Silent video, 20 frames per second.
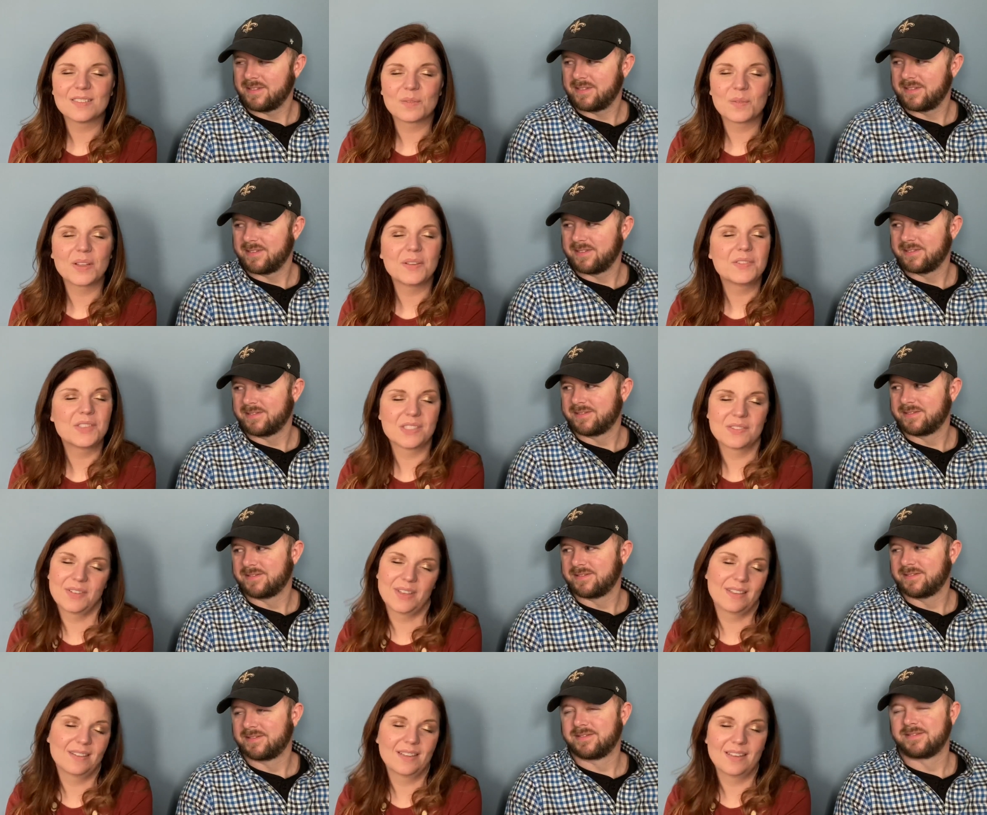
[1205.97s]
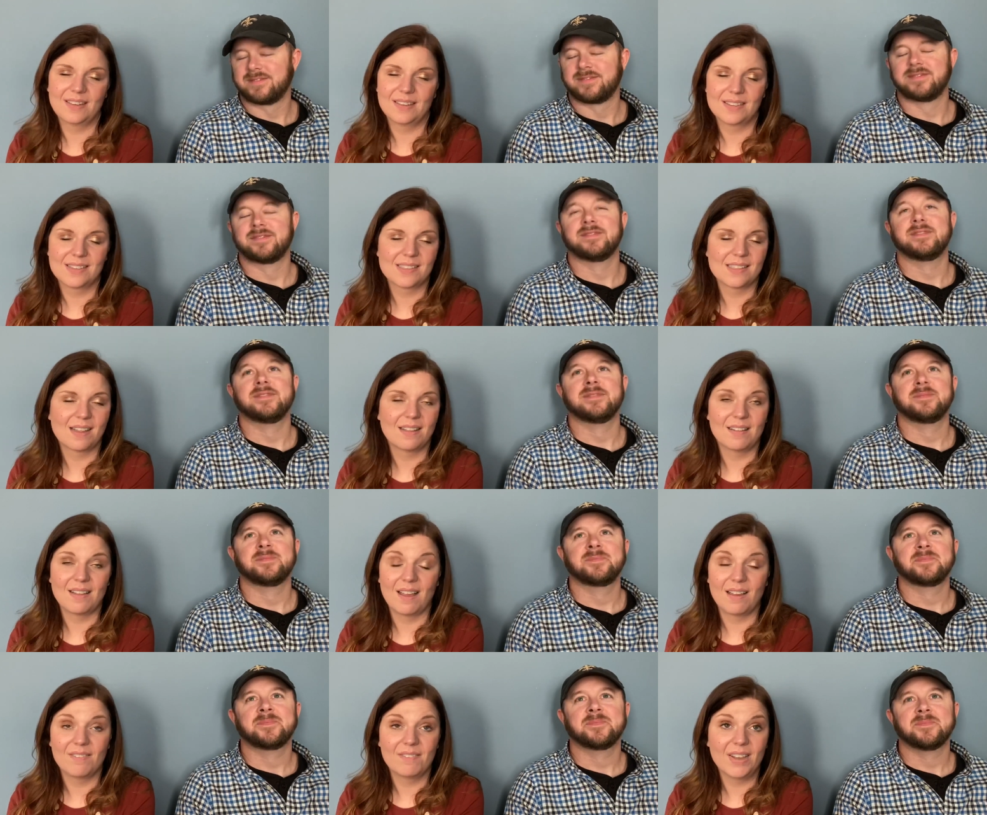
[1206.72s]
Speaker 1: we've just found that it's a
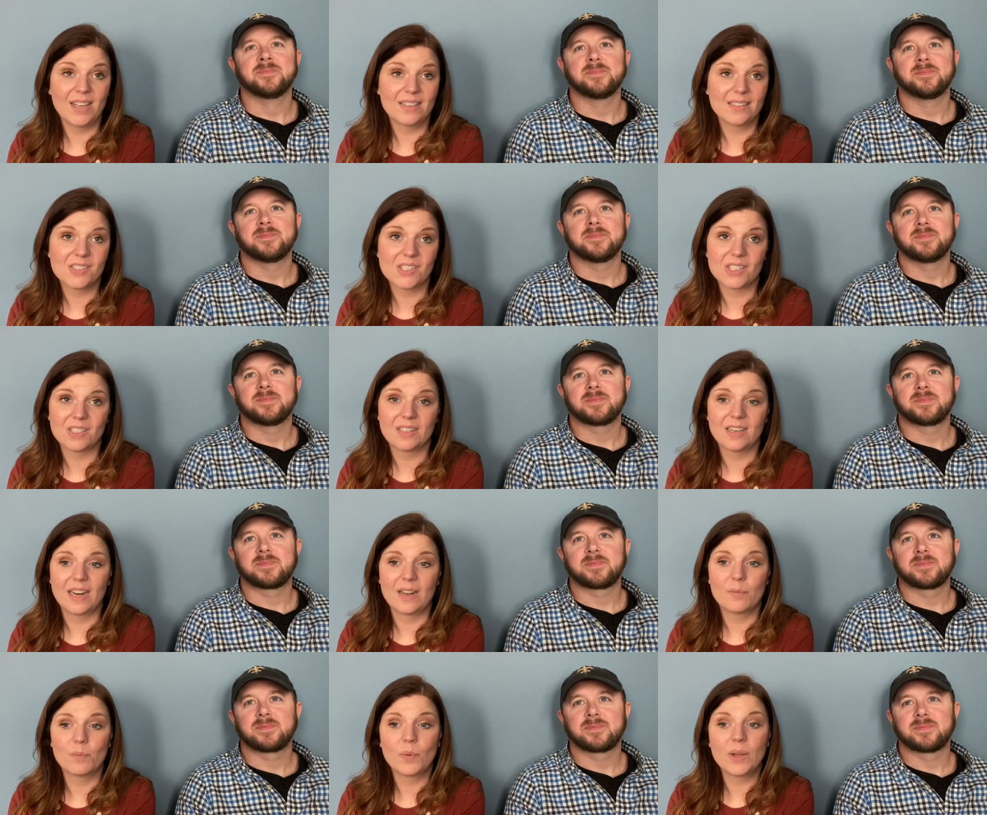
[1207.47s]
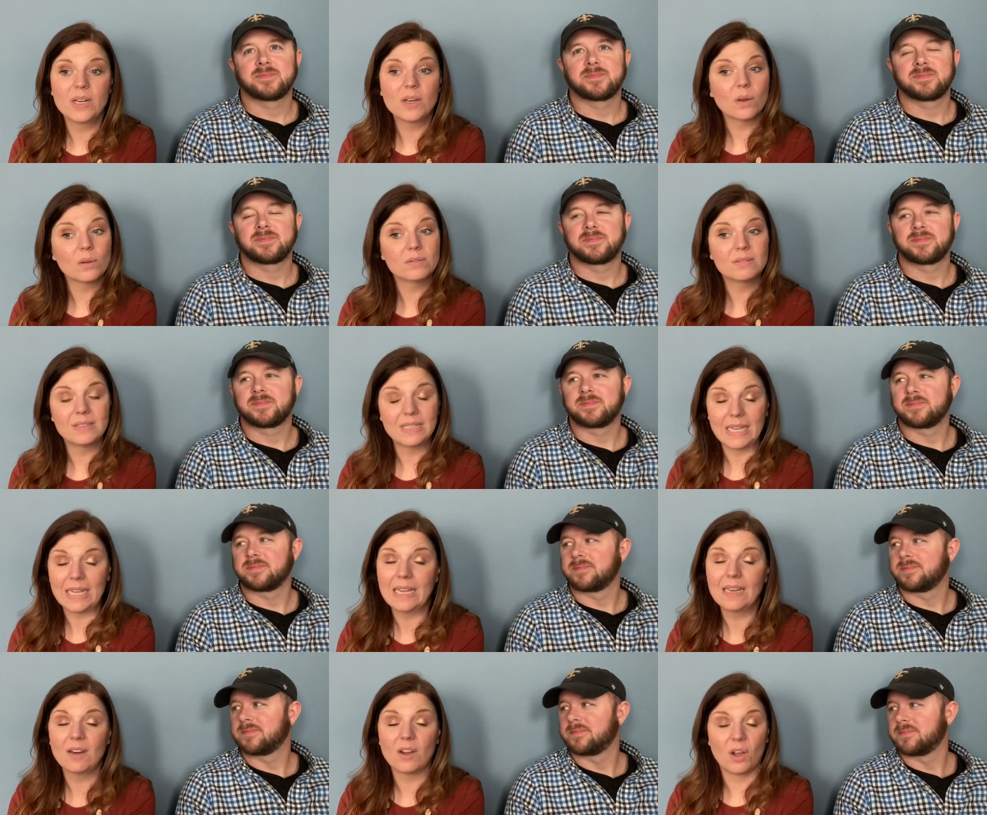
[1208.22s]
lot faster and we don't
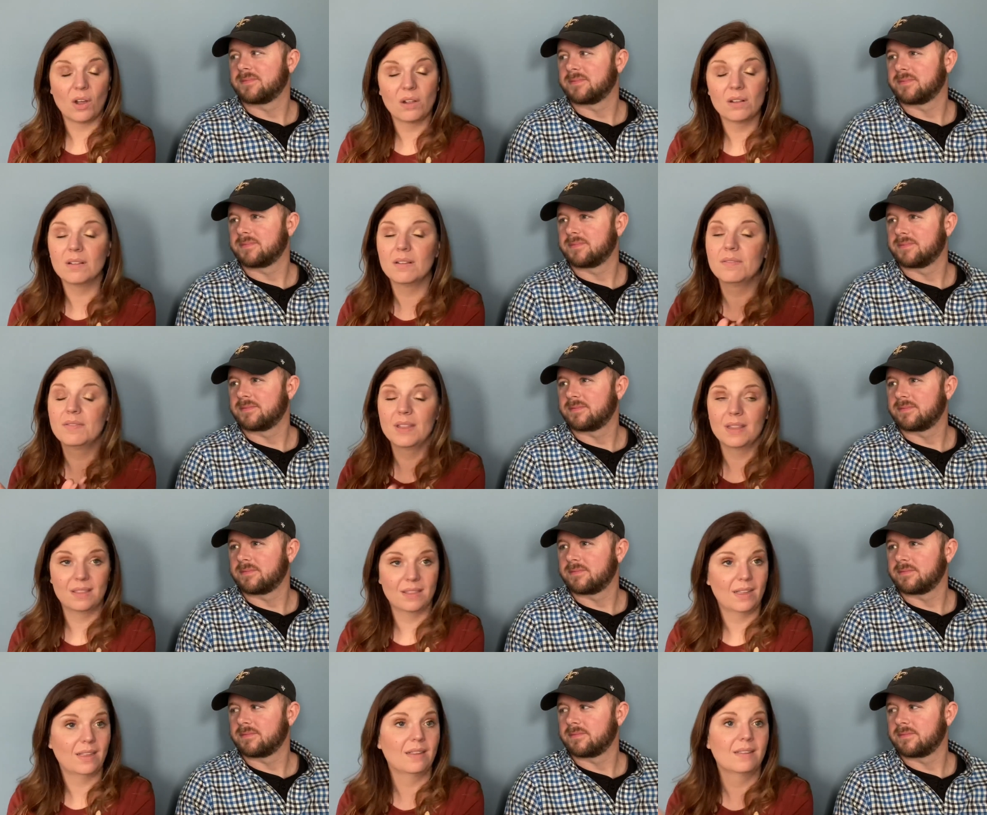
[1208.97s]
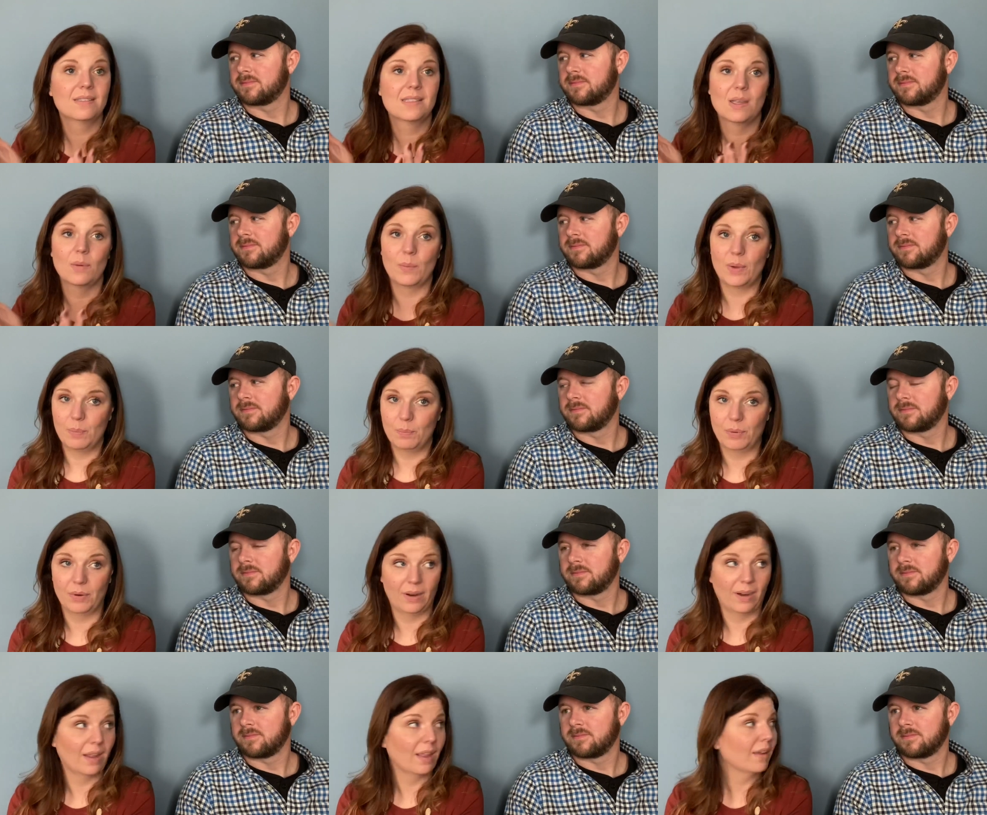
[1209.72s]
need all of the things that we
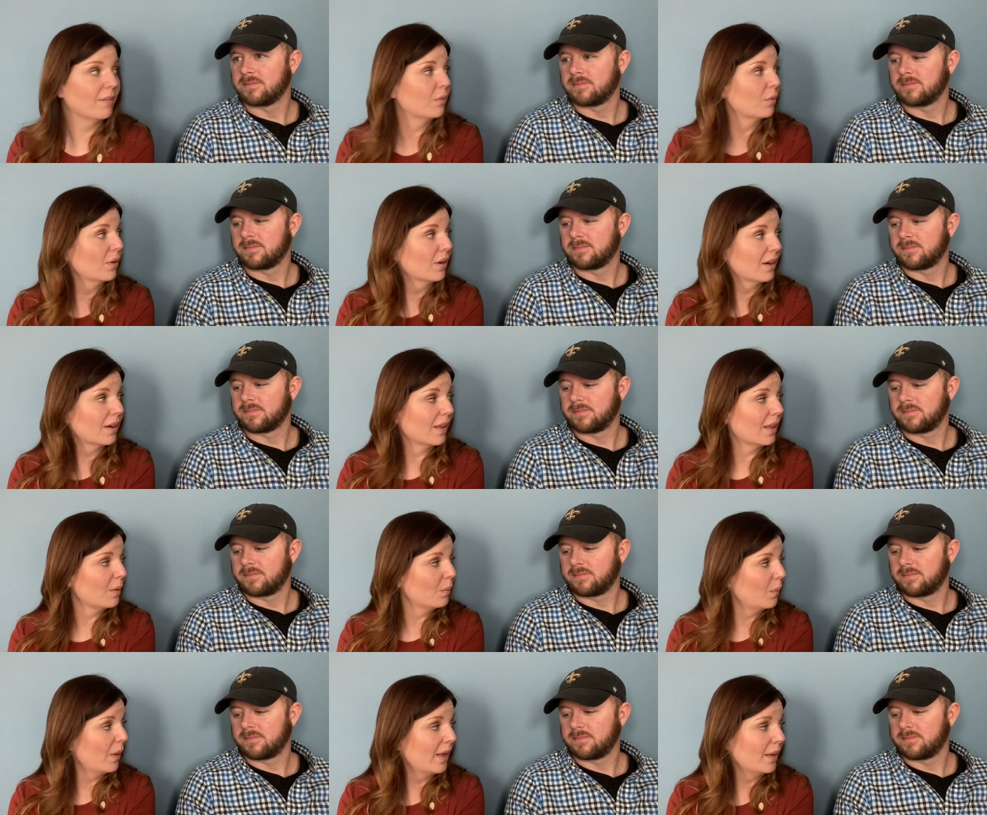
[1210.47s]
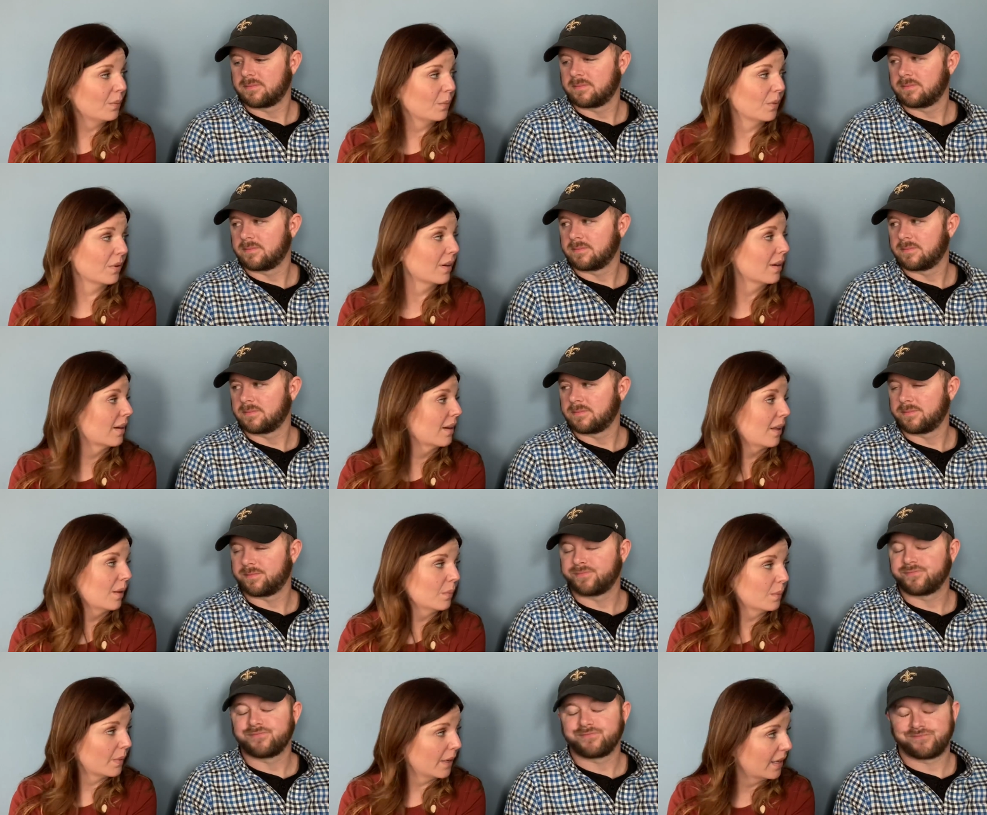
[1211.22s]
bring. If we're going to get wet, we're going to get
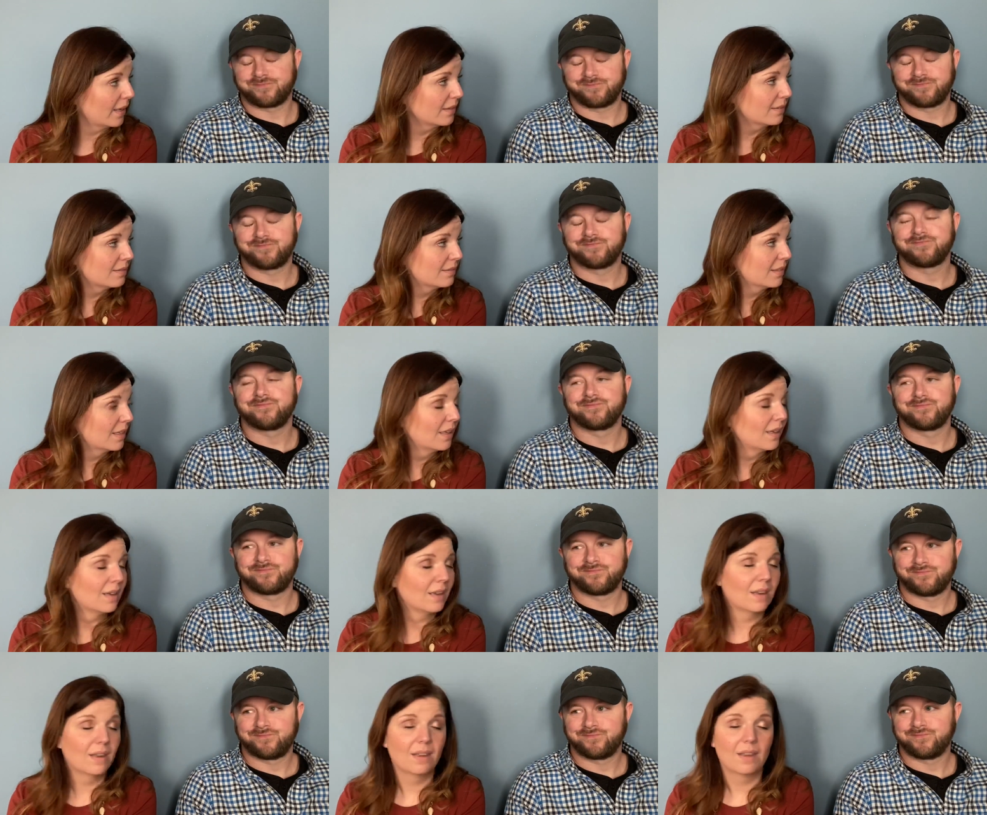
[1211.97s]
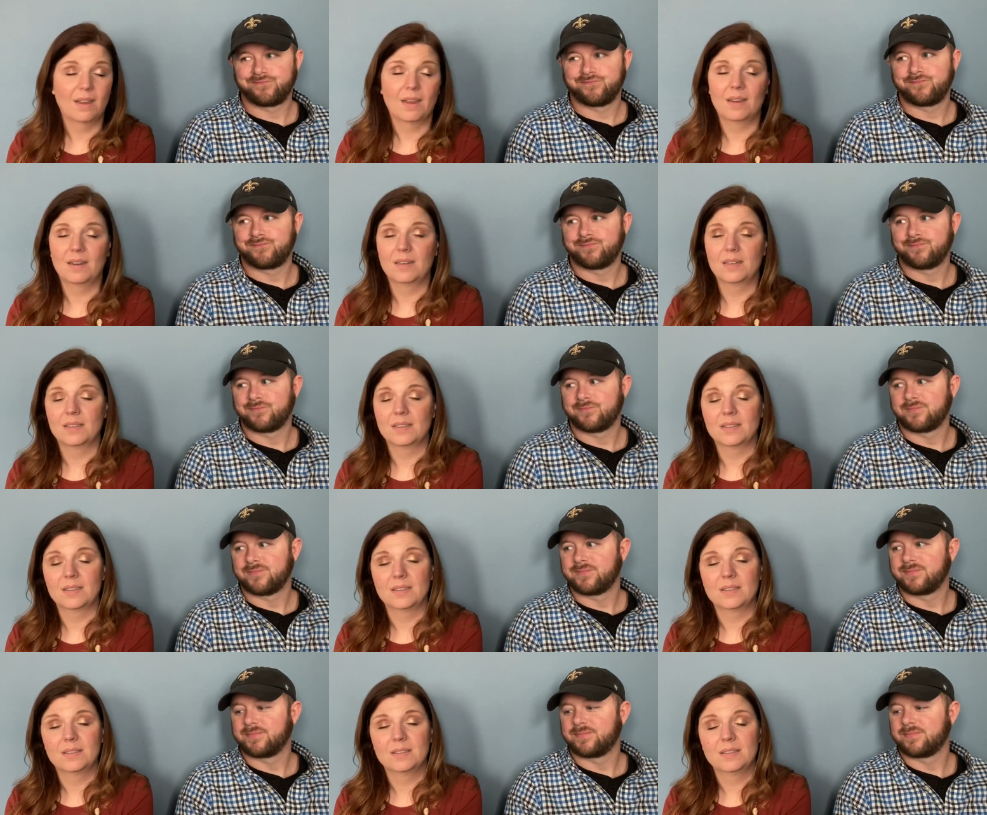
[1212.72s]
wet.
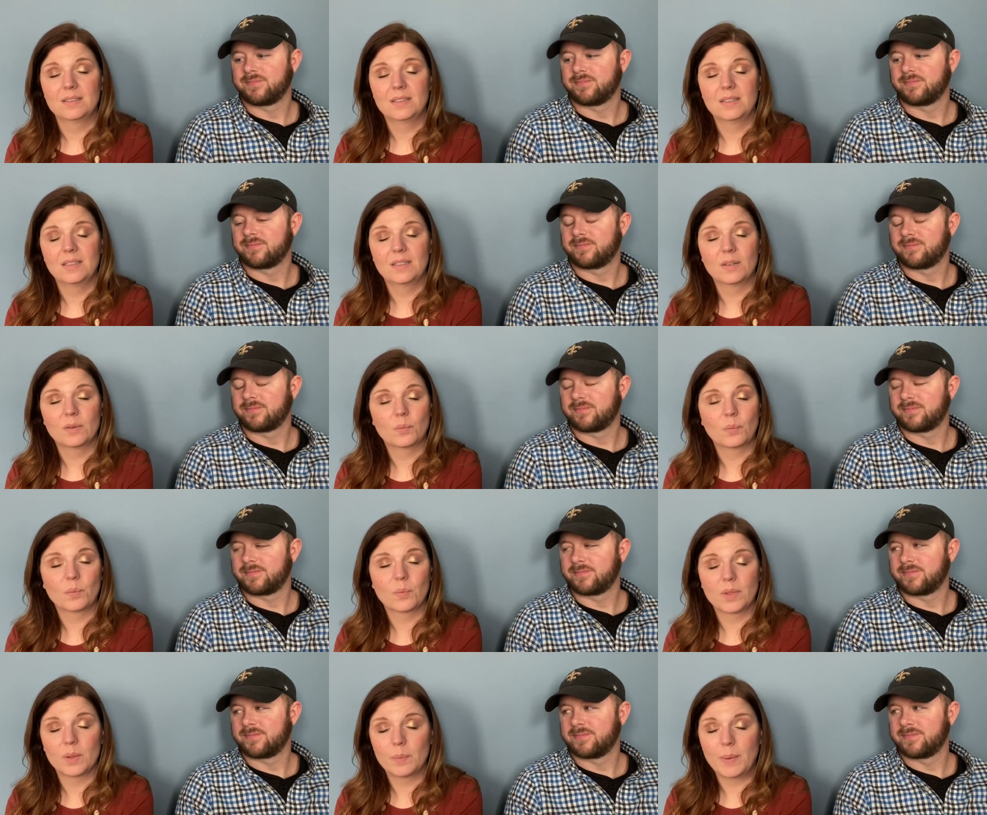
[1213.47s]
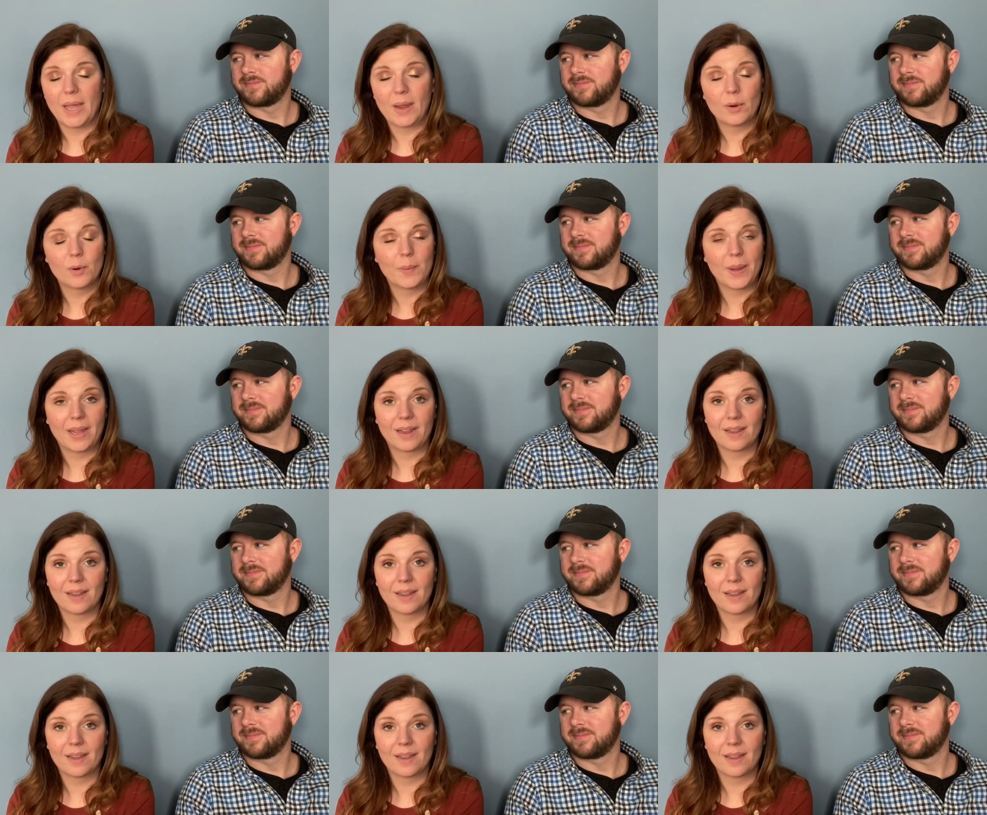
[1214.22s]
Uh, you know, the power pack,